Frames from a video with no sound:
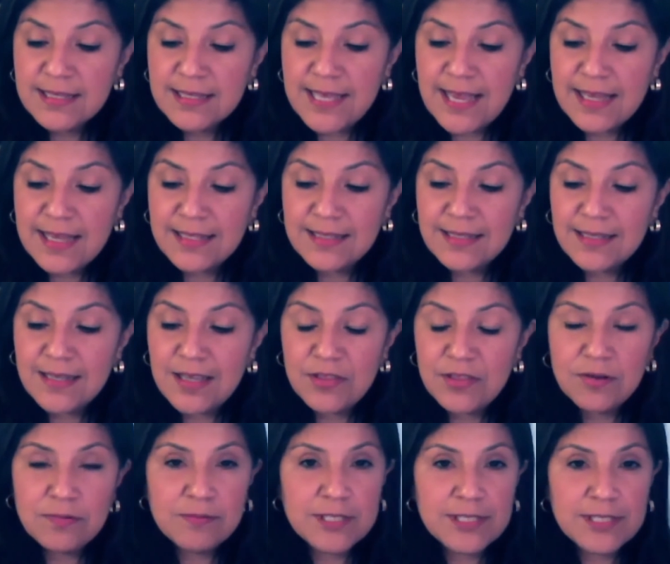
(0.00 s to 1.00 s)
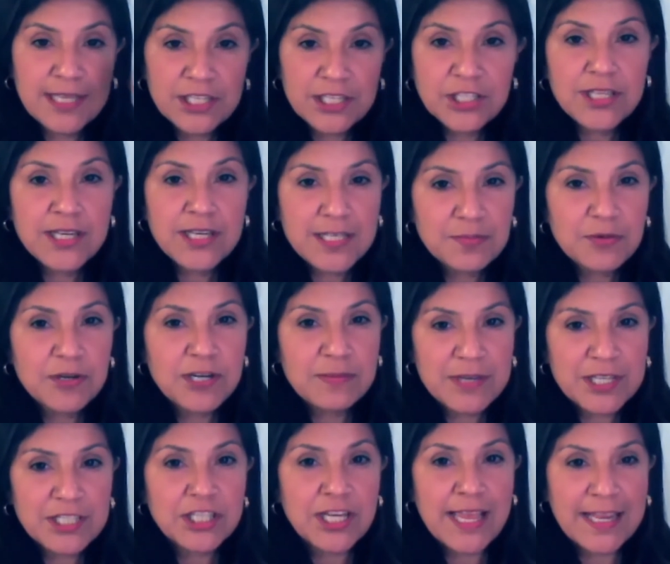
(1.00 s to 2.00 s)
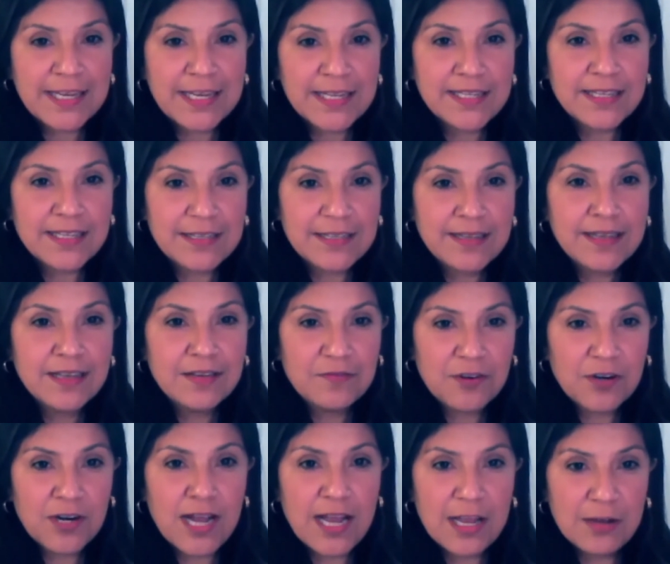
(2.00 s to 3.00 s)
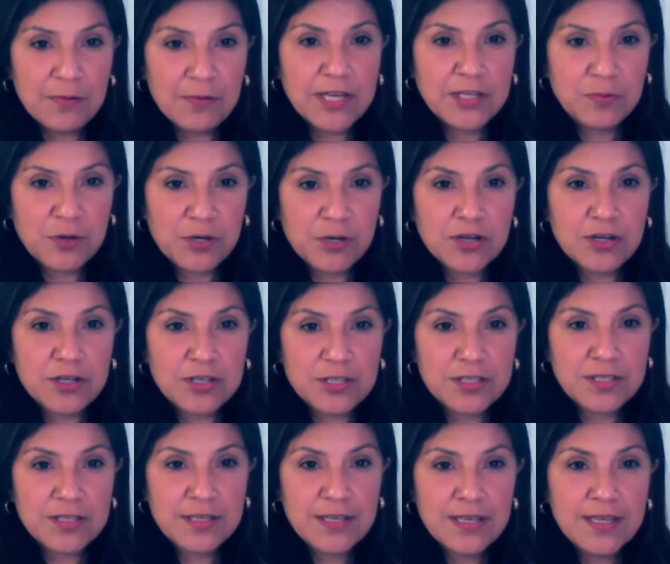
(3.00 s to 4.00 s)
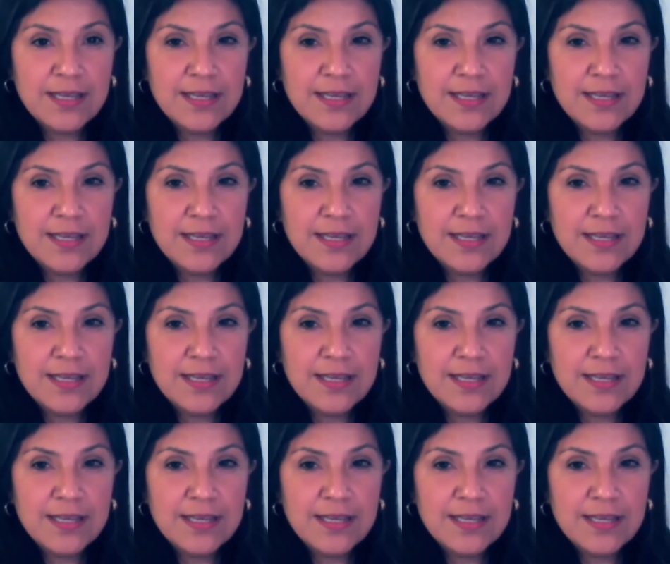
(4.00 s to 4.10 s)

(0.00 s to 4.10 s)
that the recession has pretty much ended for high wage workers.